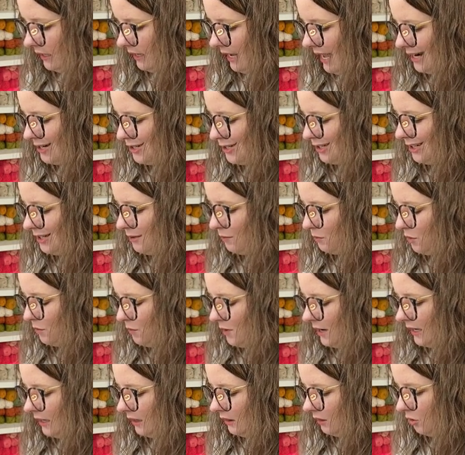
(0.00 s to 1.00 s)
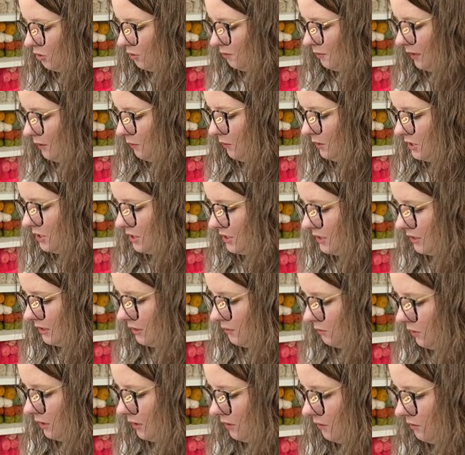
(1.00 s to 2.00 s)
Actually, we'll wait a little bit. We just did
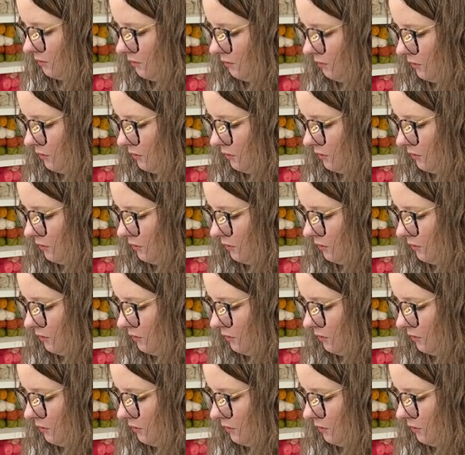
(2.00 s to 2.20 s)
one.